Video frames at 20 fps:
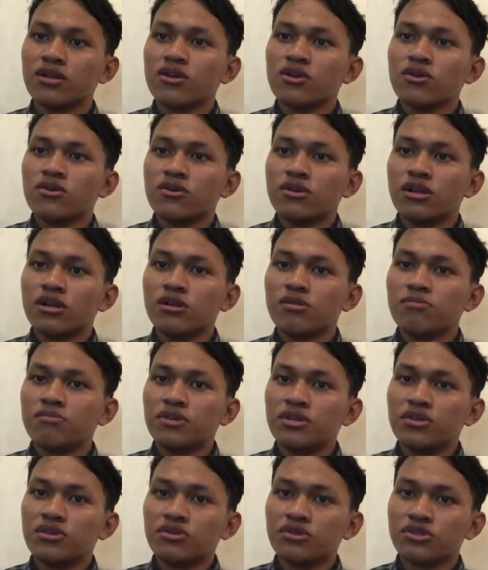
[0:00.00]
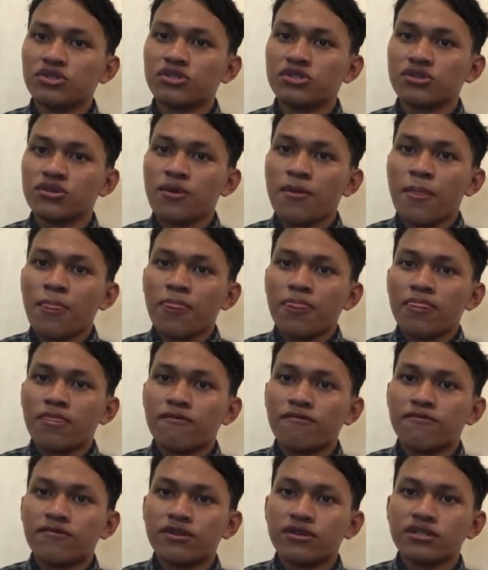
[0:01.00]
will be used. The
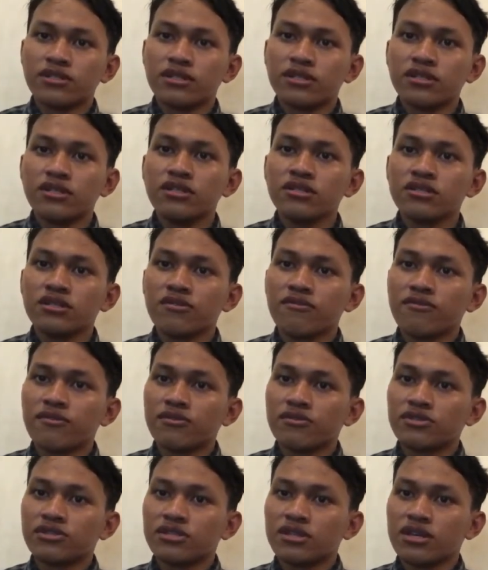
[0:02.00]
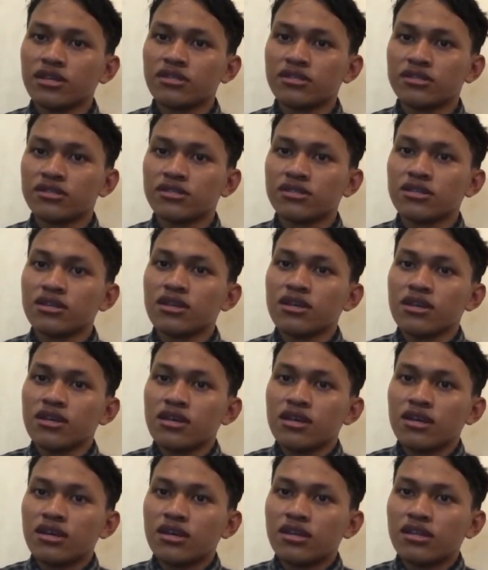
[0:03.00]
first is interview sheets.
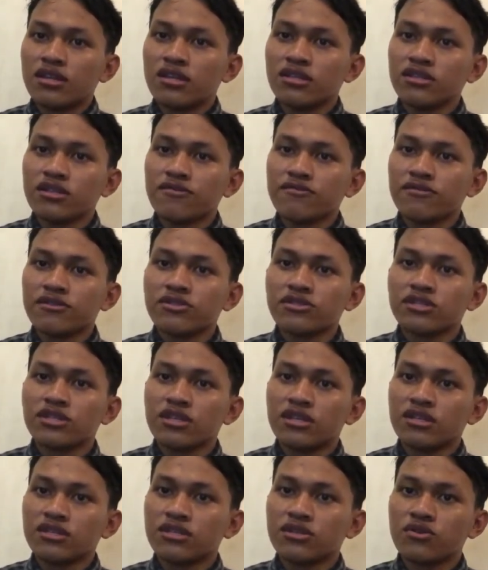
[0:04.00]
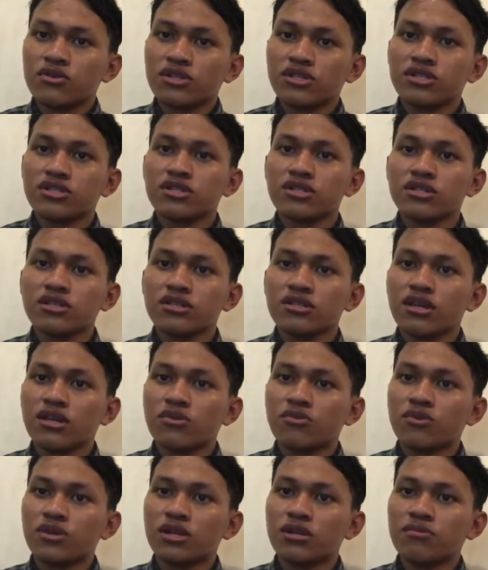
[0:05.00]
In interview sheets, questions that
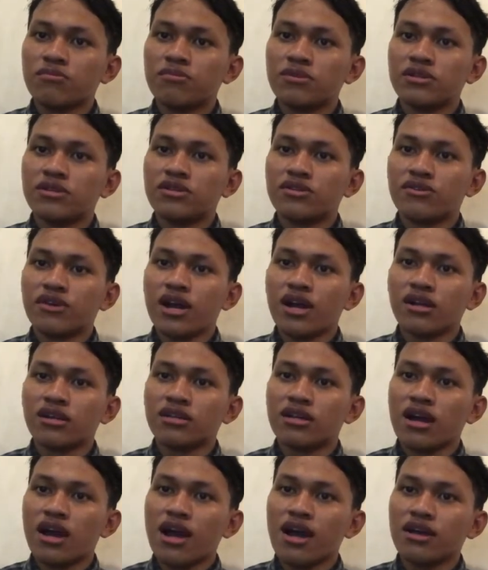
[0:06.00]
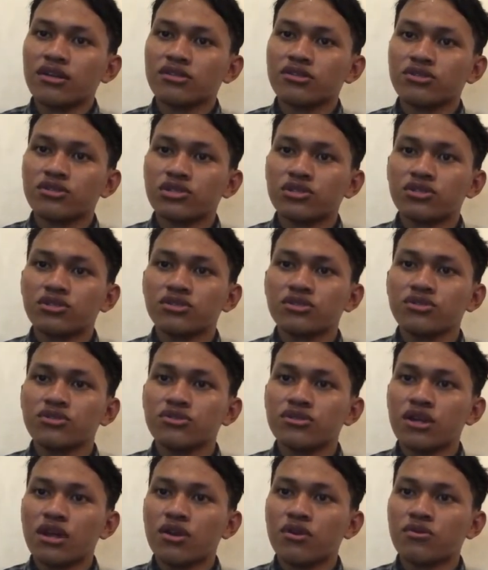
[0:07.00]
will be directly asked to
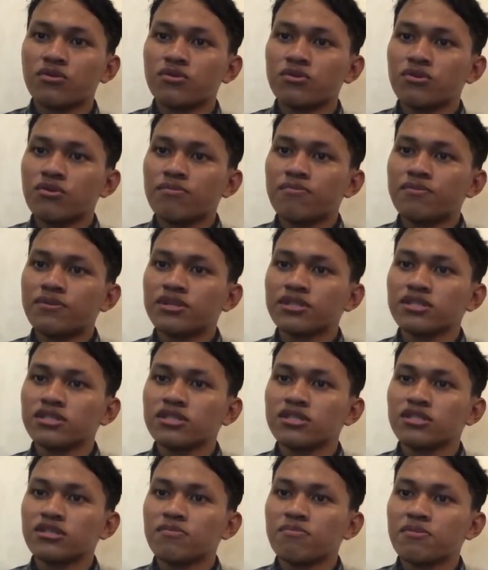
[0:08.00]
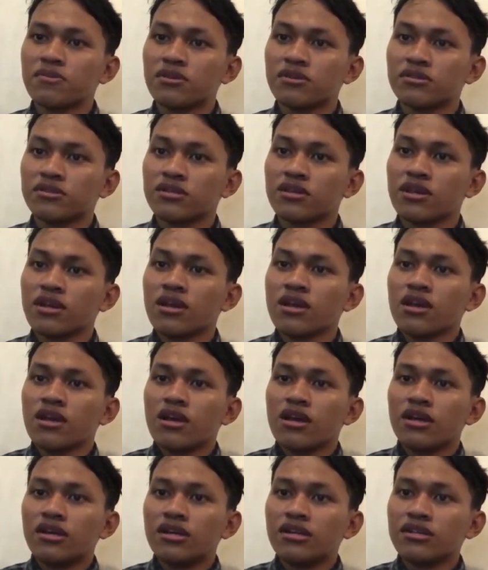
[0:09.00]
students who participate
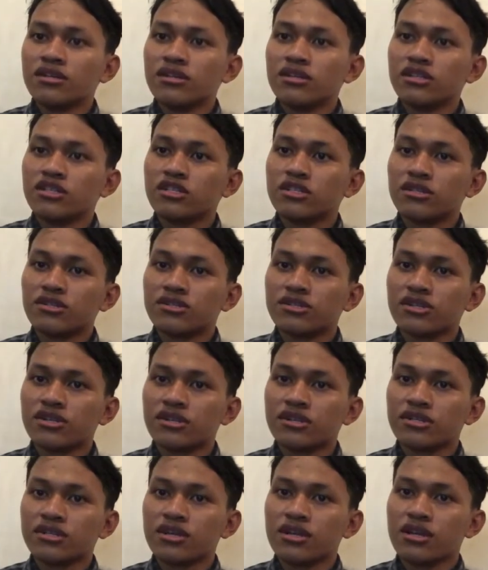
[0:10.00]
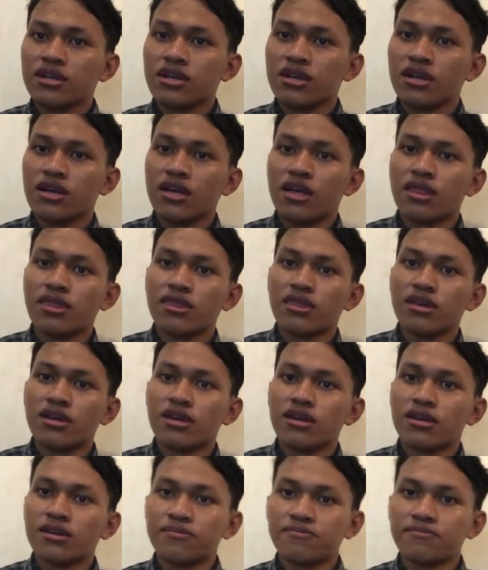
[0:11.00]
in this research, and the